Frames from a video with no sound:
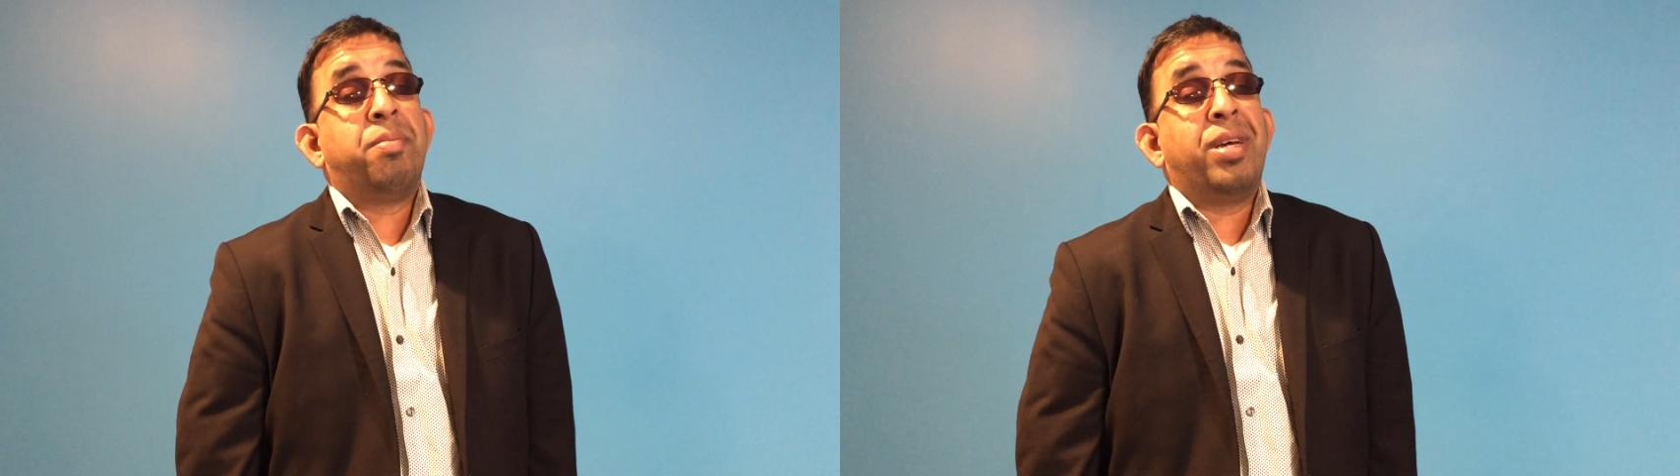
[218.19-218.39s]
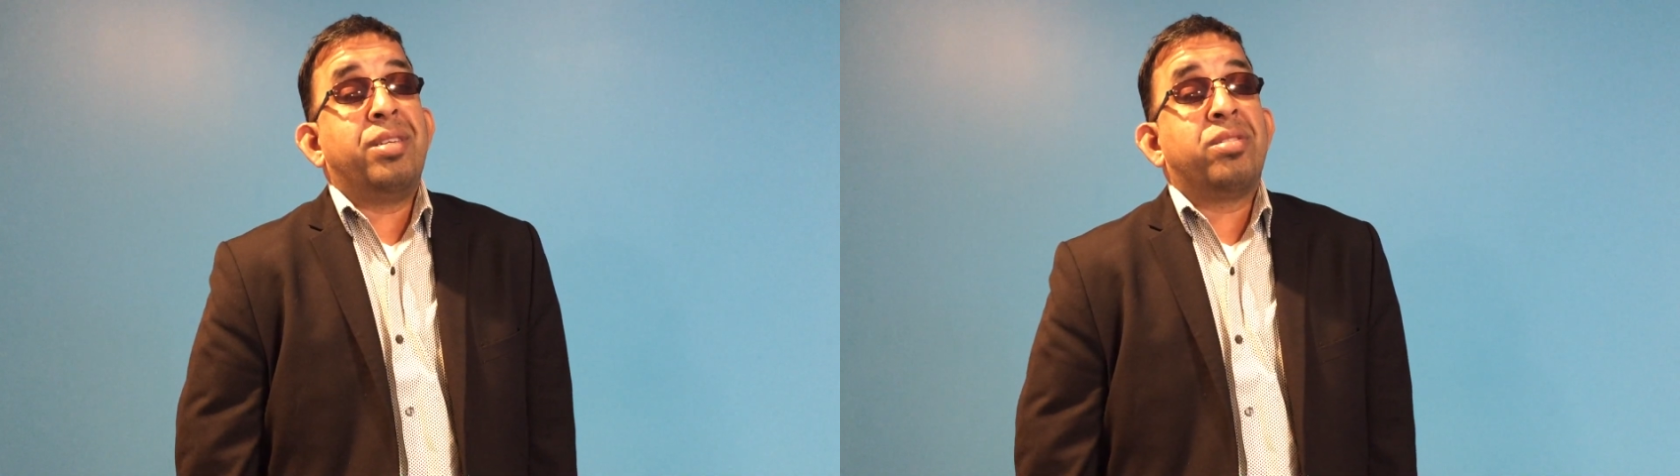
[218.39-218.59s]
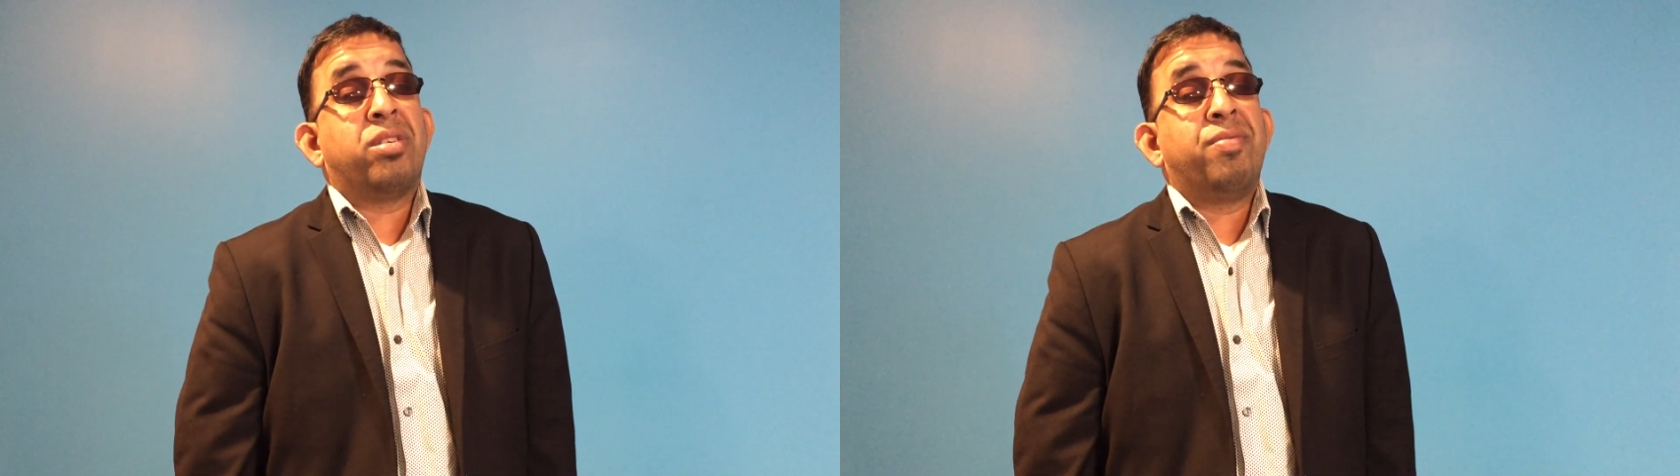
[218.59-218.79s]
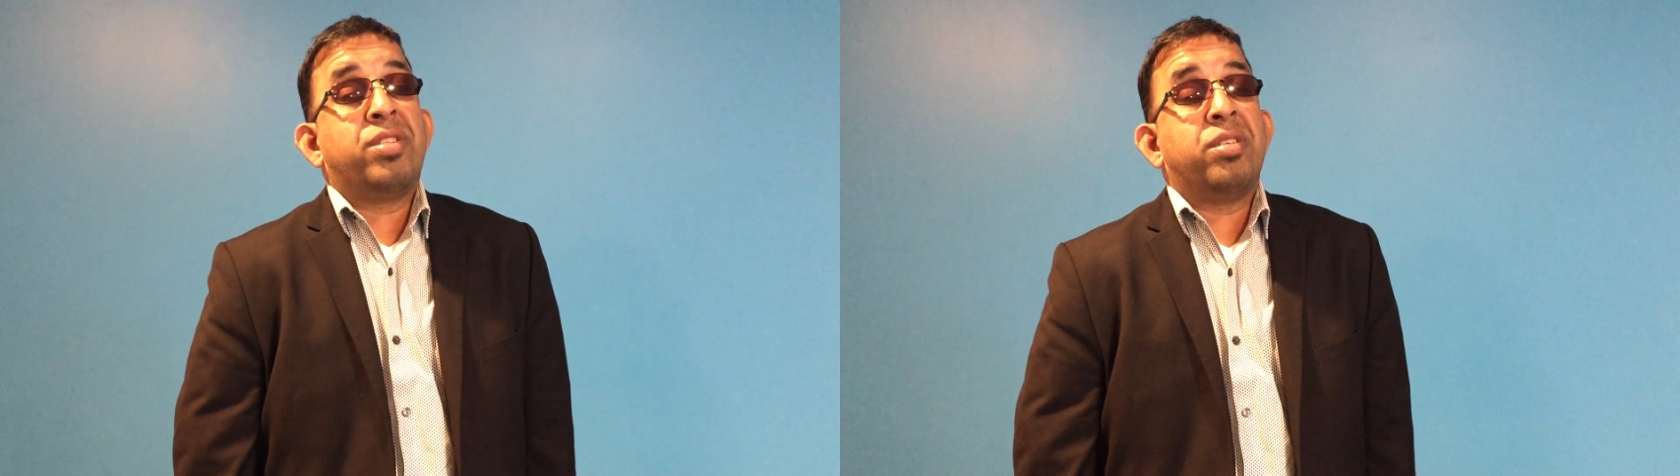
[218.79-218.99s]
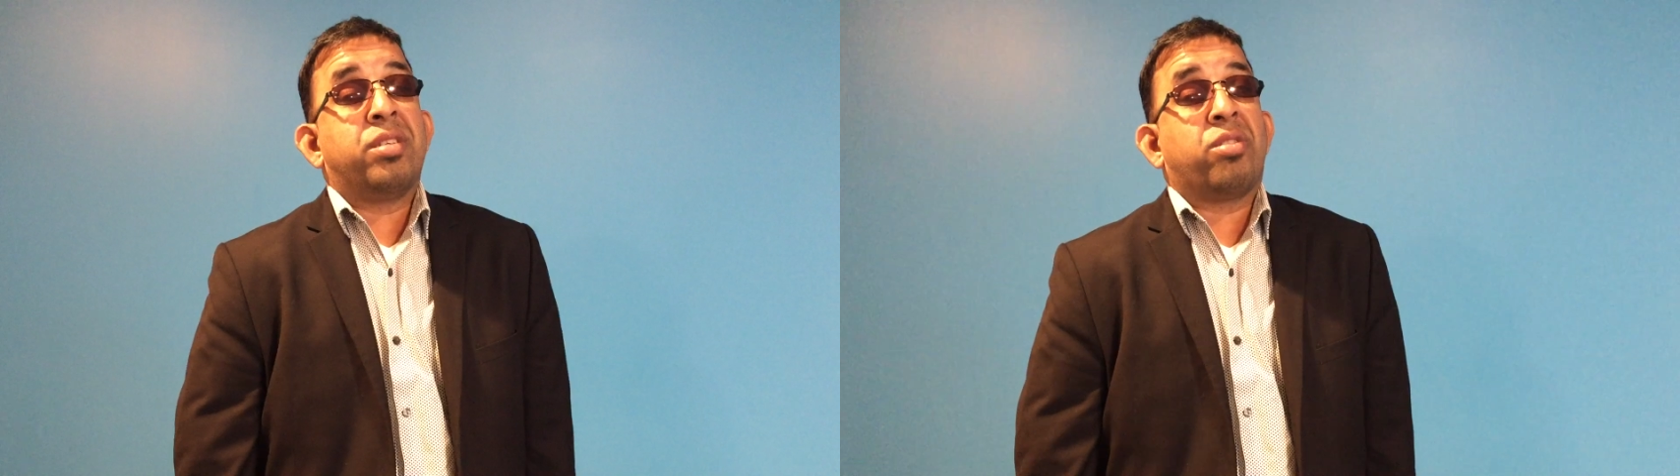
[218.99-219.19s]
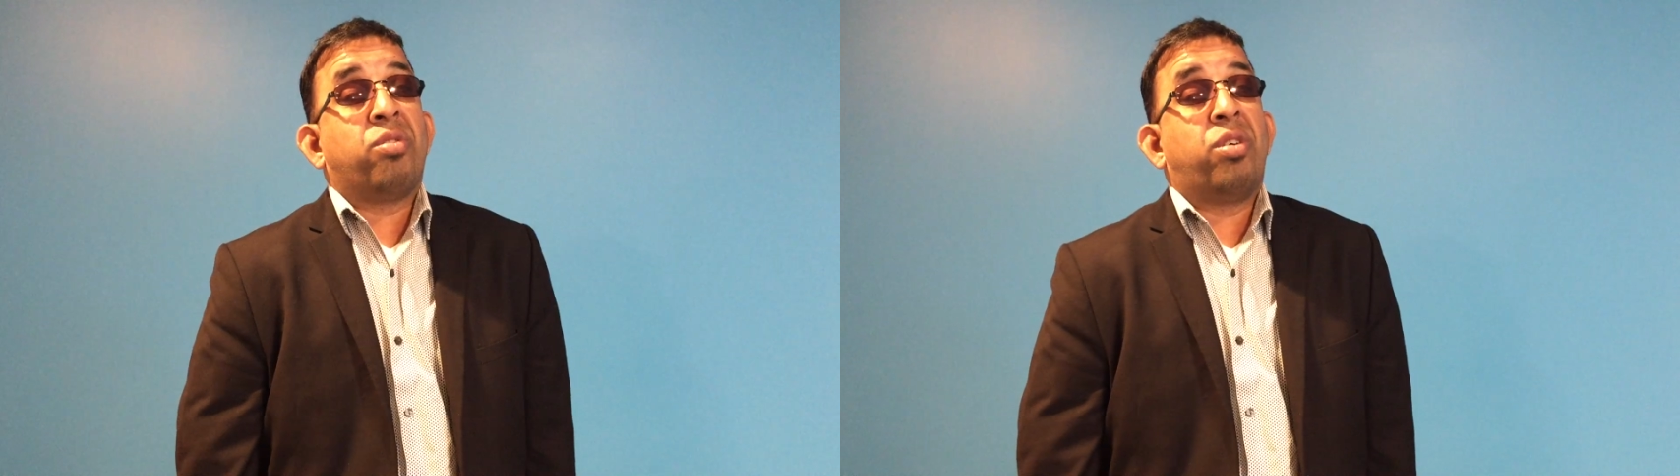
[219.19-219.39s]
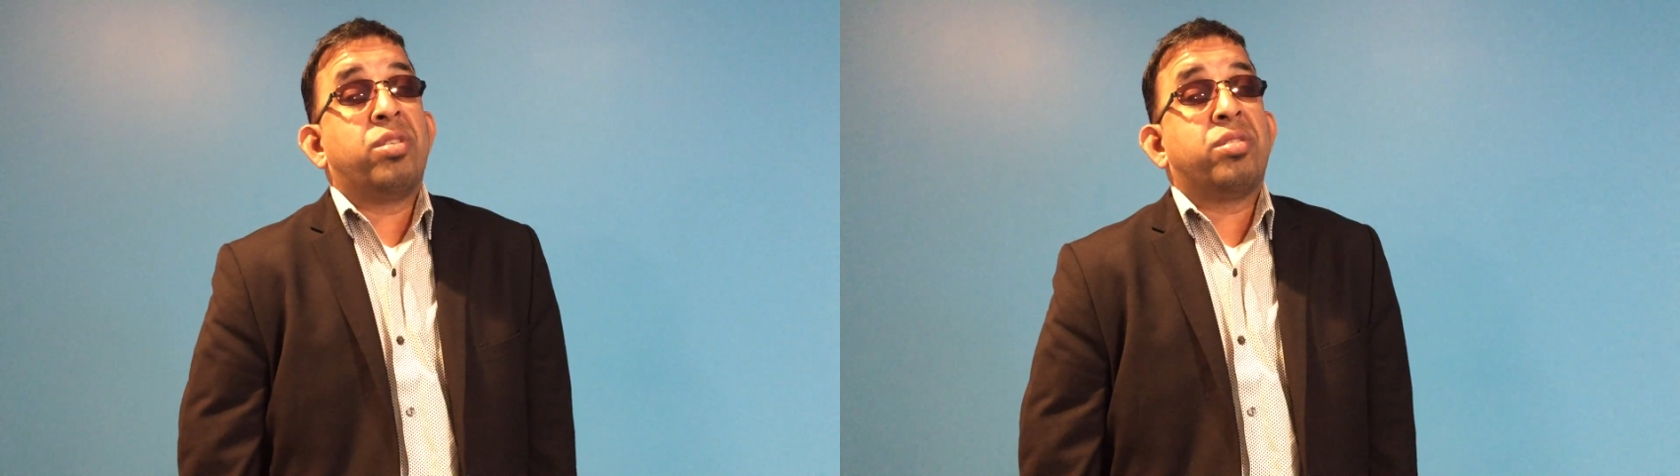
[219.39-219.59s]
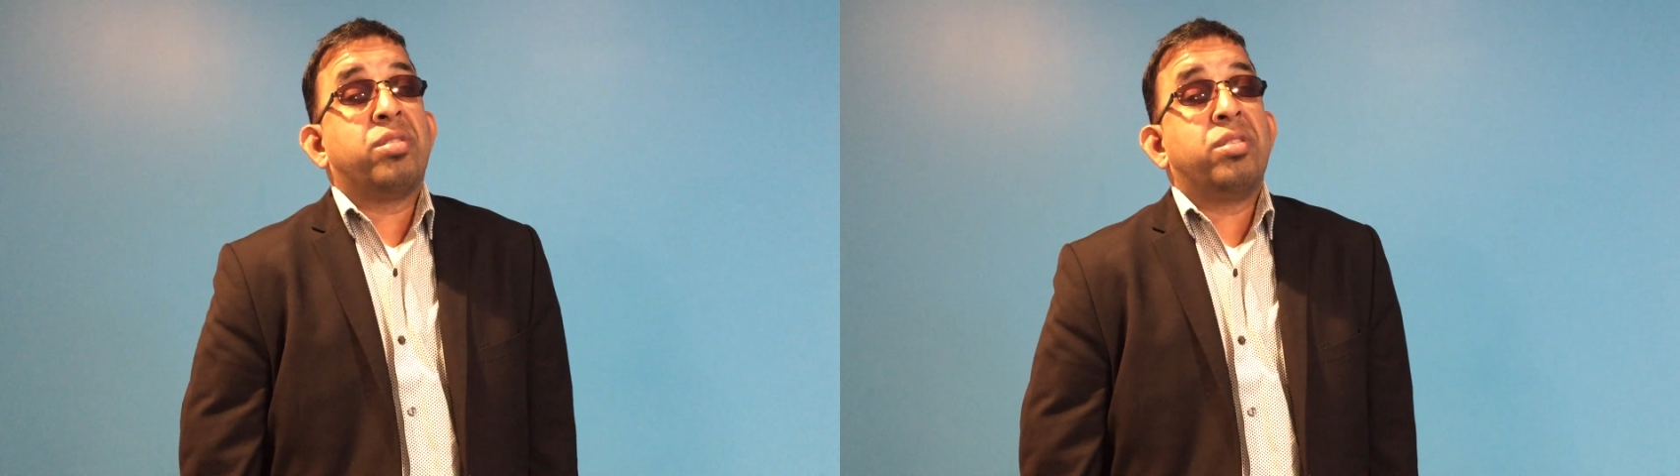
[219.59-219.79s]
blindness services
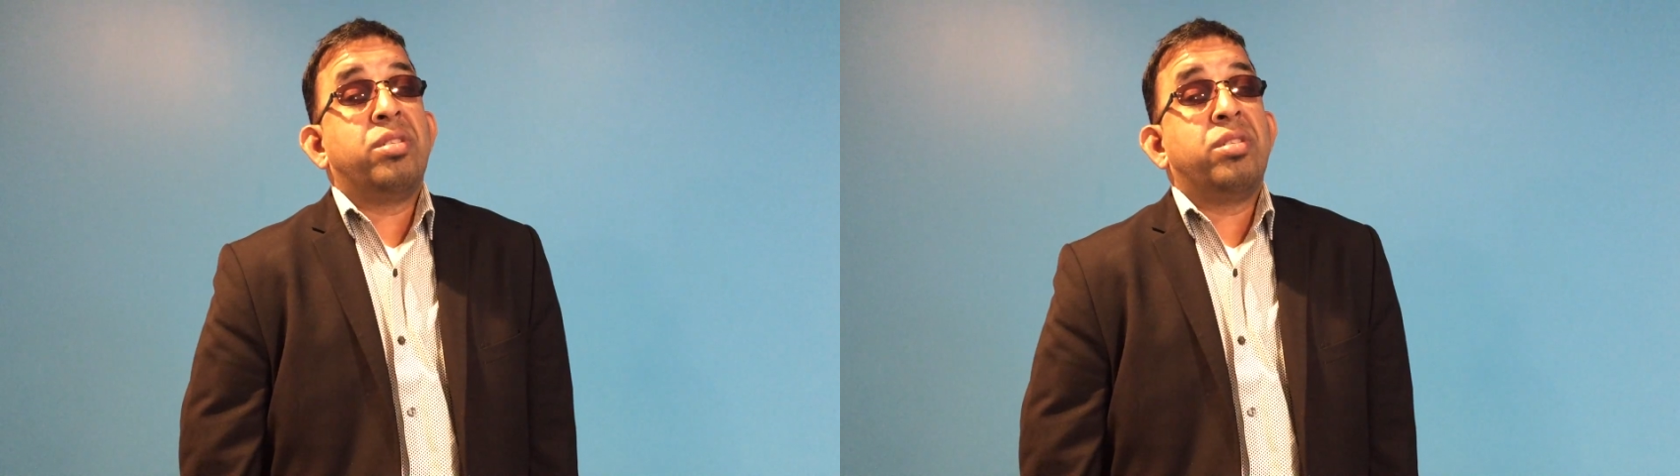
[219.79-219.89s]
across